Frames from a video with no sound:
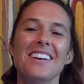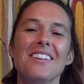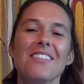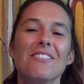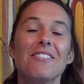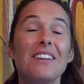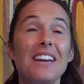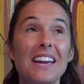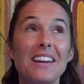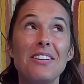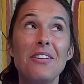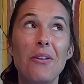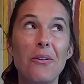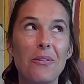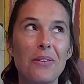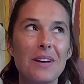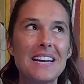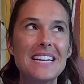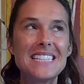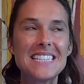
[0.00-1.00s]
we,
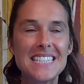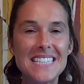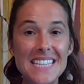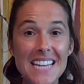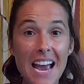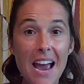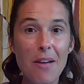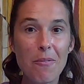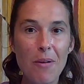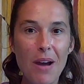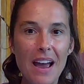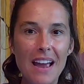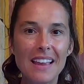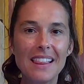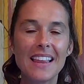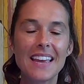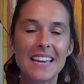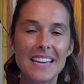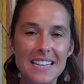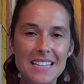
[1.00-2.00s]
no, it's DIY
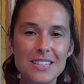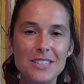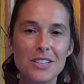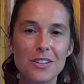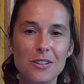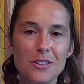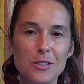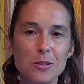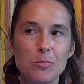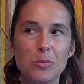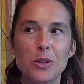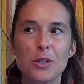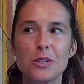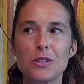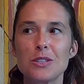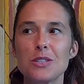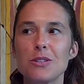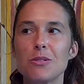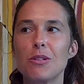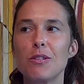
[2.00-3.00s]
like interior
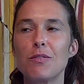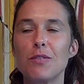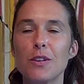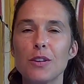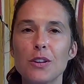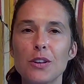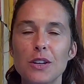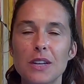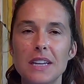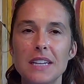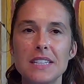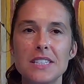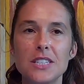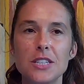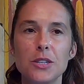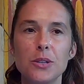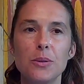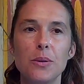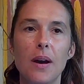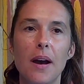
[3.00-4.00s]
murals. So if you're looking
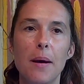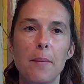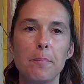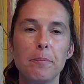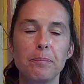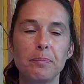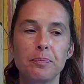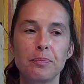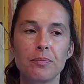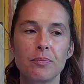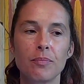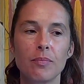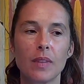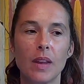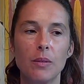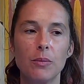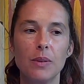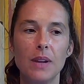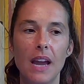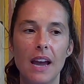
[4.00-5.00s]
to, um,
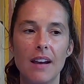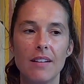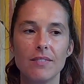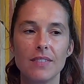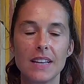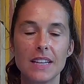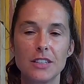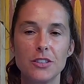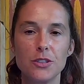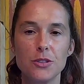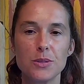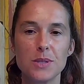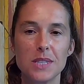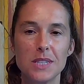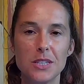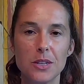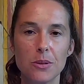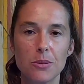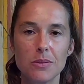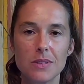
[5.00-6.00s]
we have like do's and
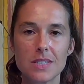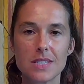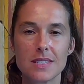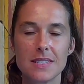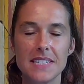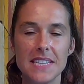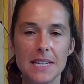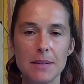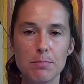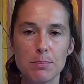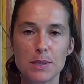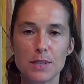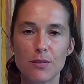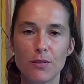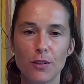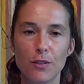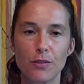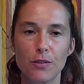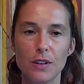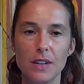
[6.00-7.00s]
don'ts tips
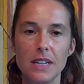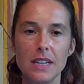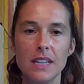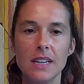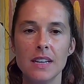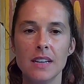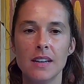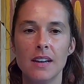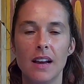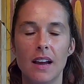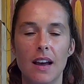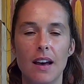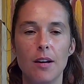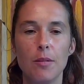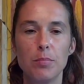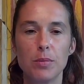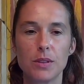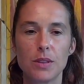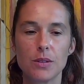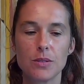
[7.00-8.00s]
for free. I'll
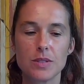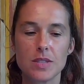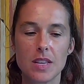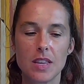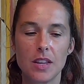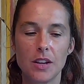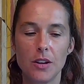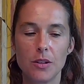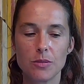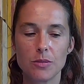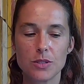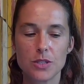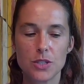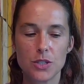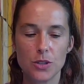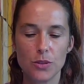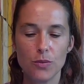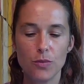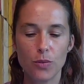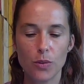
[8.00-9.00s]
put those in the notes
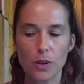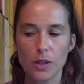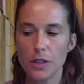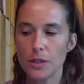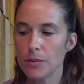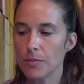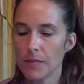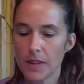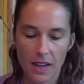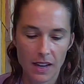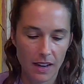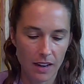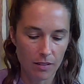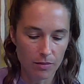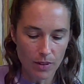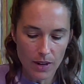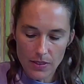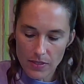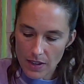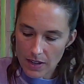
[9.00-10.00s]
too for you. I'll
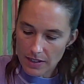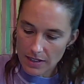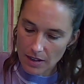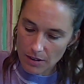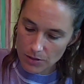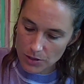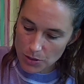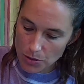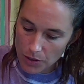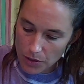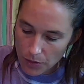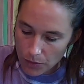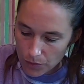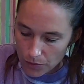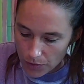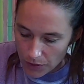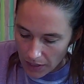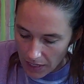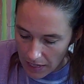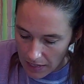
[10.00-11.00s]
write that down so I don't
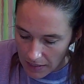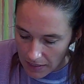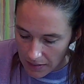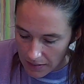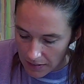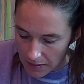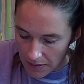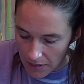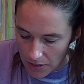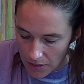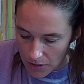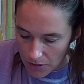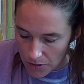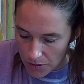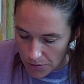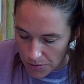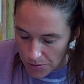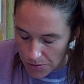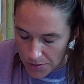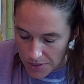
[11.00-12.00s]
forget it.
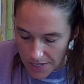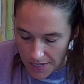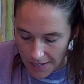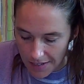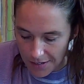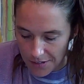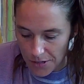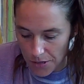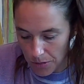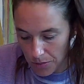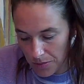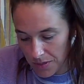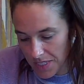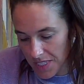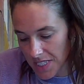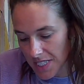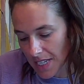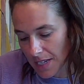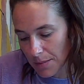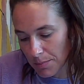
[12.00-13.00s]
Do's and don'ts
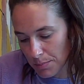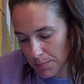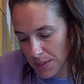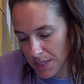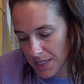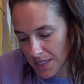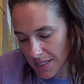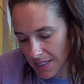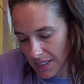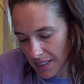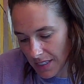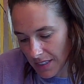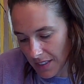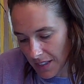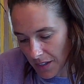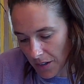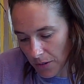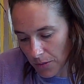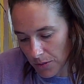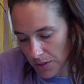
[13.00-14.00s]
tips in
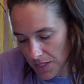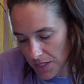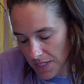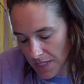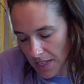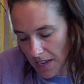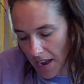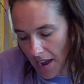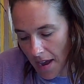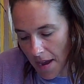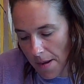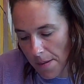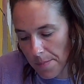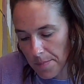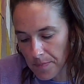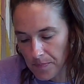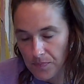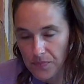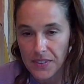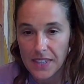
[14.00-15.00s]
the notes.
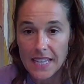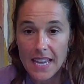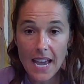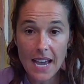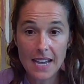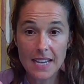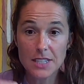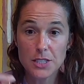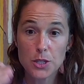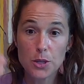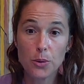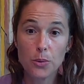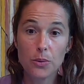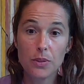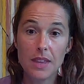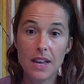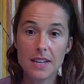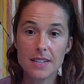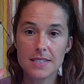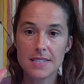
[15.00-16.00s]
Um, yeah, so
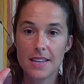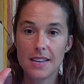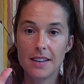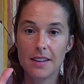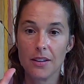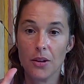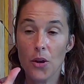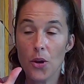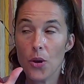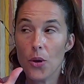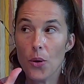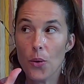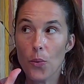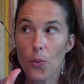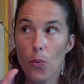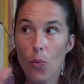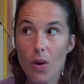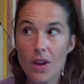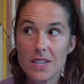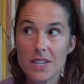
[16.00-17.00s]
that's like
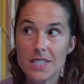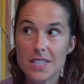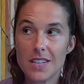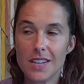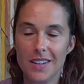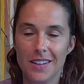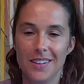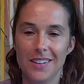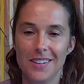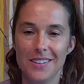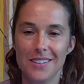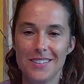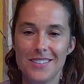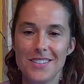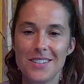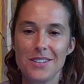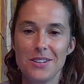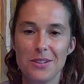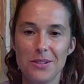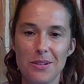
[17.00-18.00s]
what
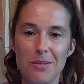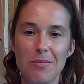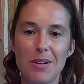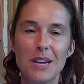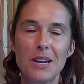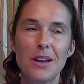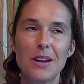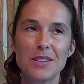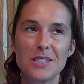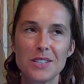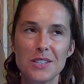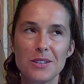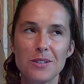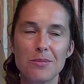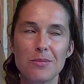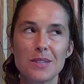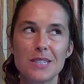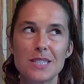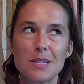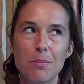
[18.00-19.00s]
to do and what not to do and
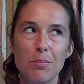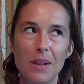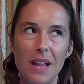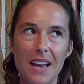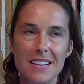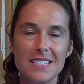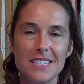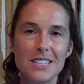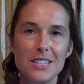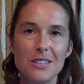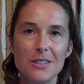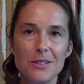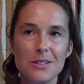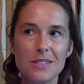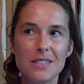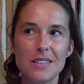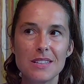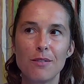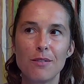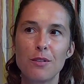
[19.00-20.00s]
what supplies to
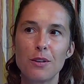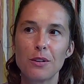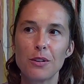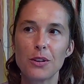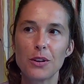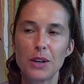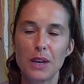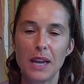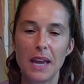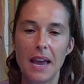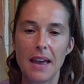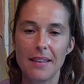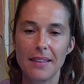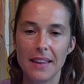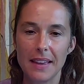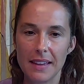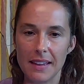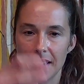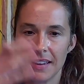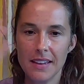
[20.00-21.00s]
use if you're looking at
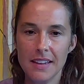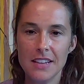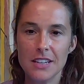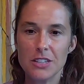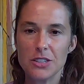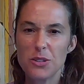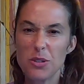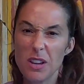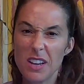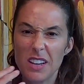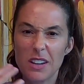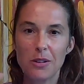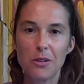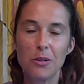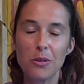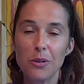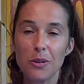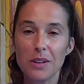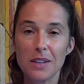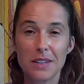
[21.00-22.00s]
like doing a
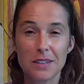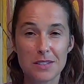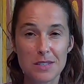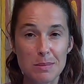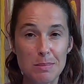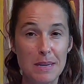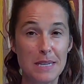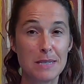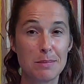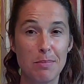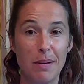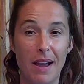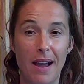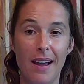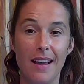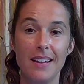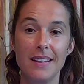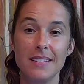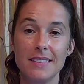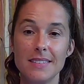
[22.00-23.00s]
cool little space
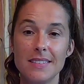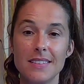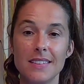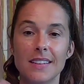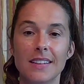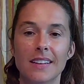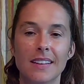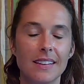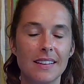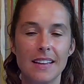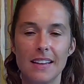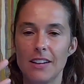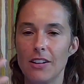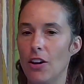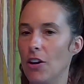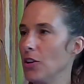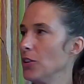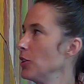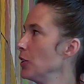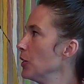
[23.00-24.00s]
behind like
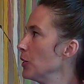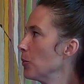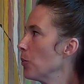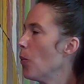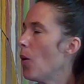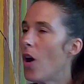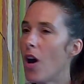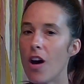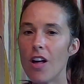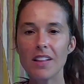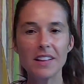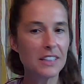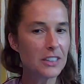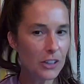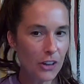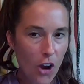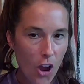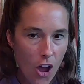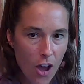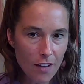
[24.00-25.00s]
on your wall in
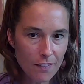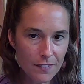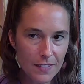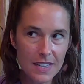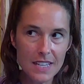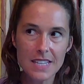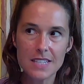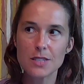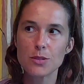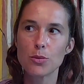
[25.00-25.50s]
your office